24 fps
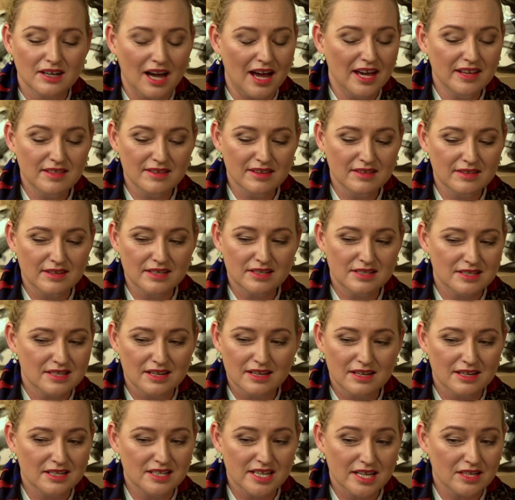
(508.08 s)
think I think
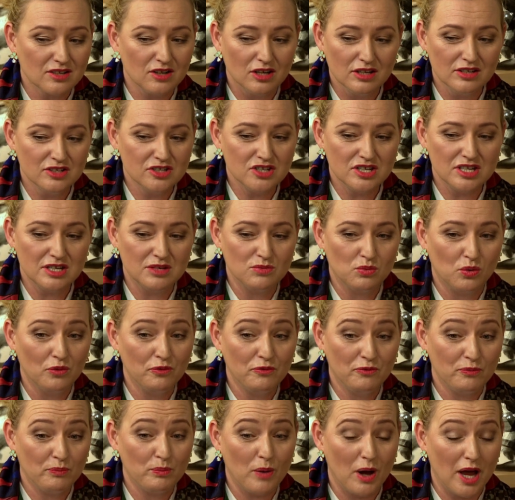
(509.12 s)
that uh, technology
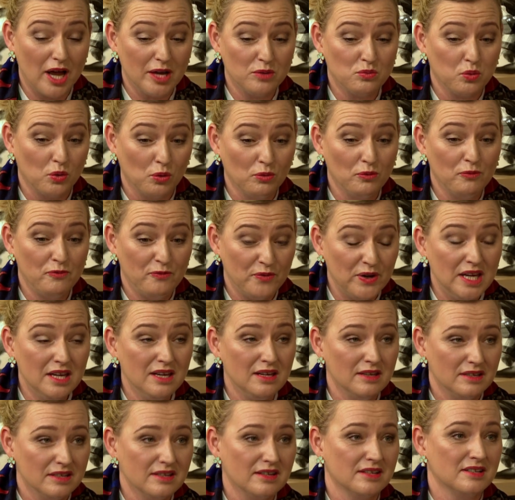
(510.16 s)
will it will
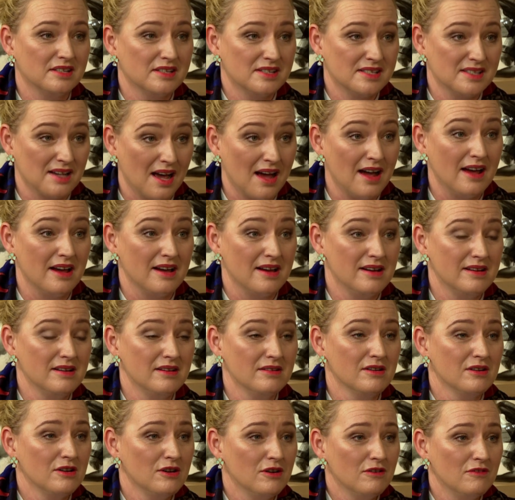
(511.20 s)
feed a
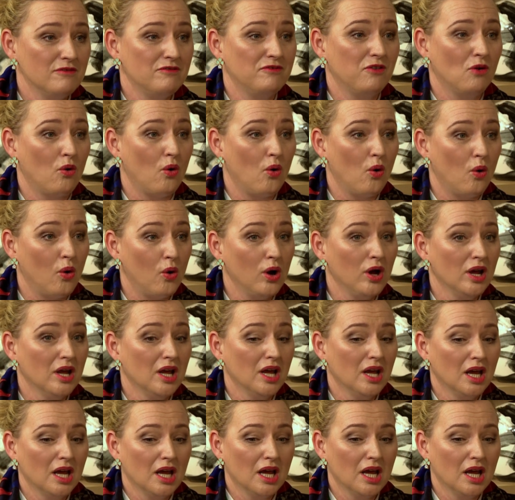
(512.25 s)
desire yeah. for.